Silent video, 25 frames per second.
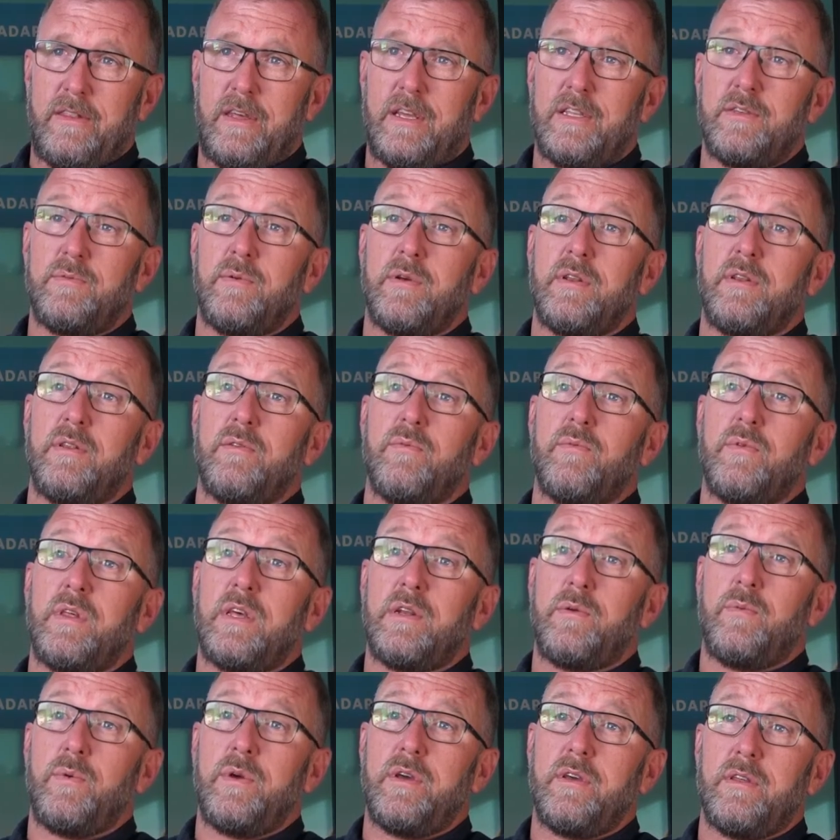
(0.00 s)
and
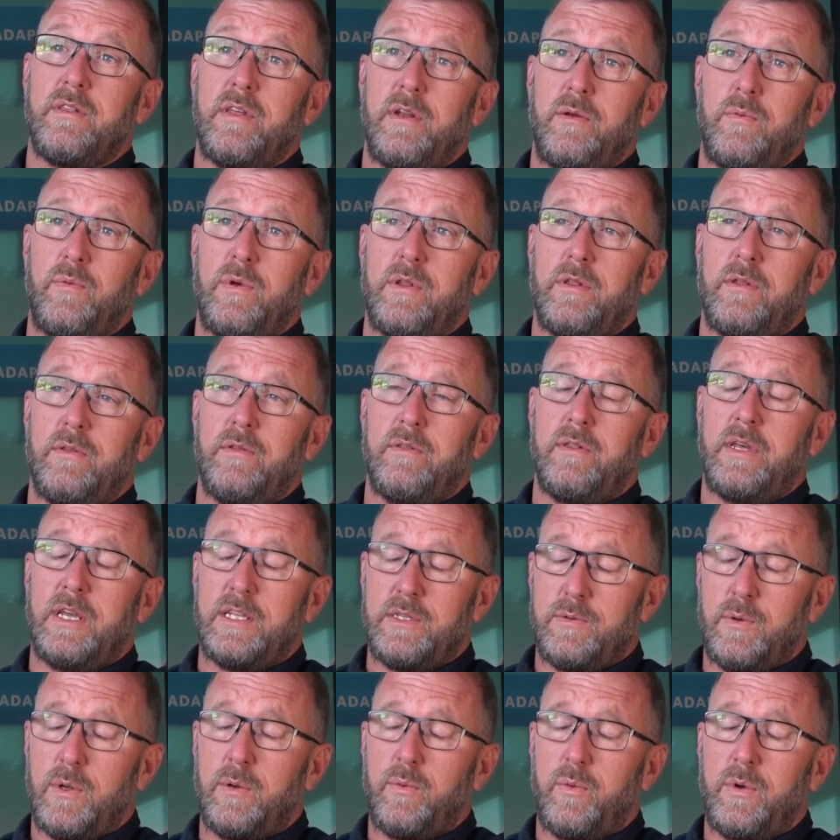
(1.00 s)

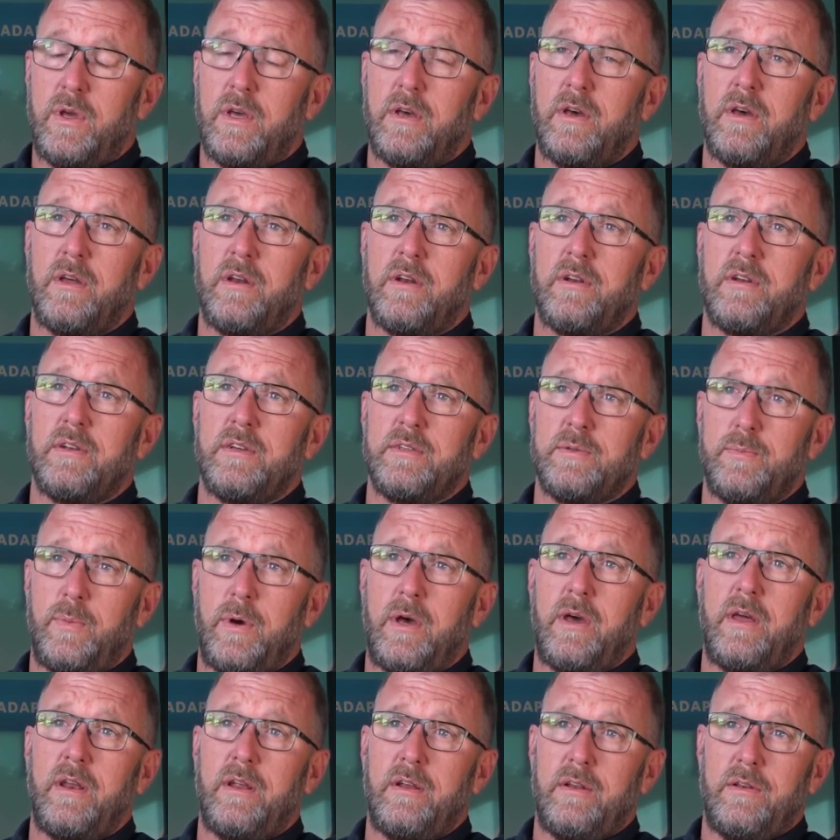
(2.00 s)
that's what we are
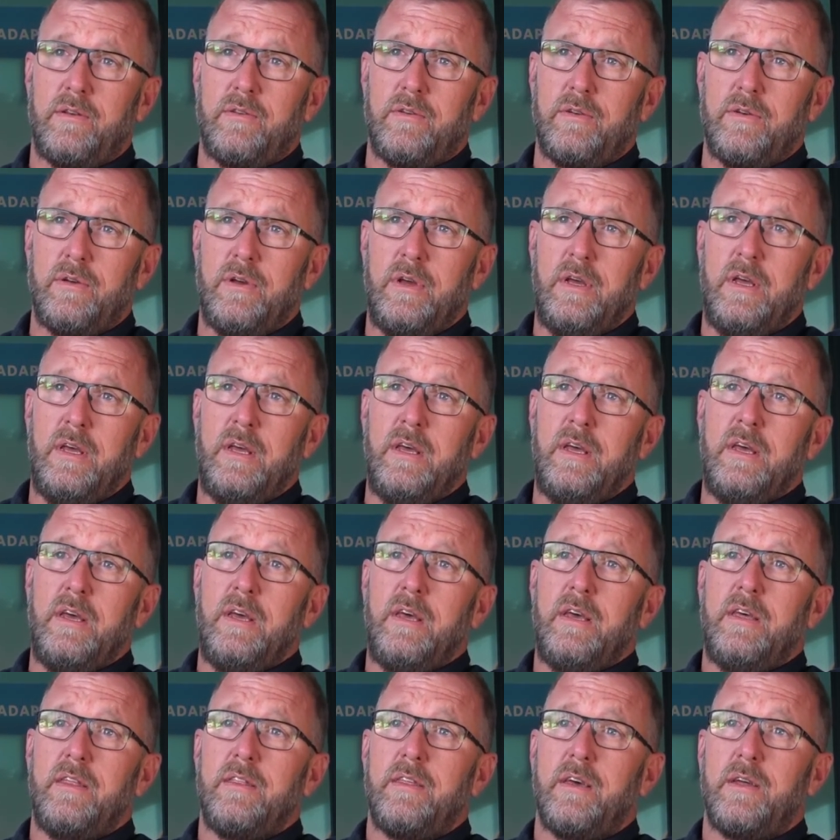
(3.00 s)
aspiring to.
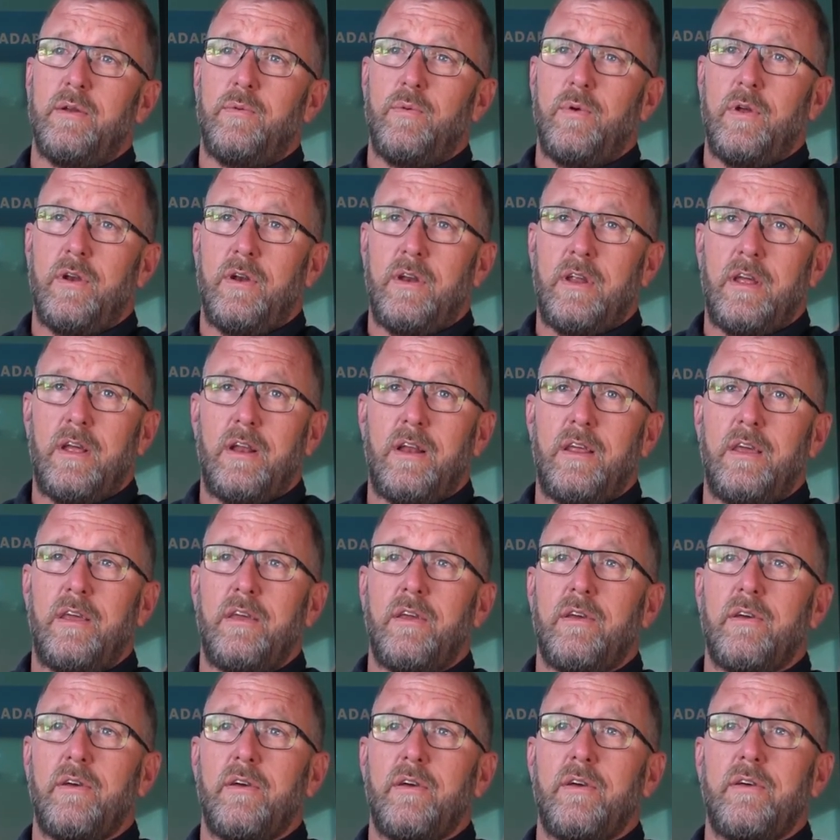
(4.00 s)
That we're
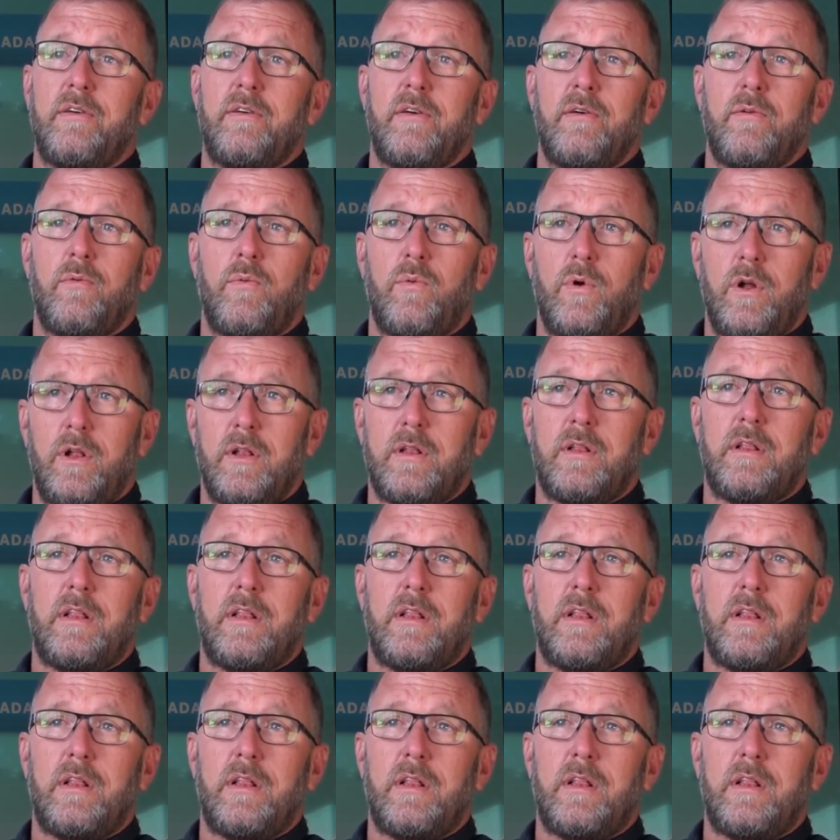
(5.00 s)
really world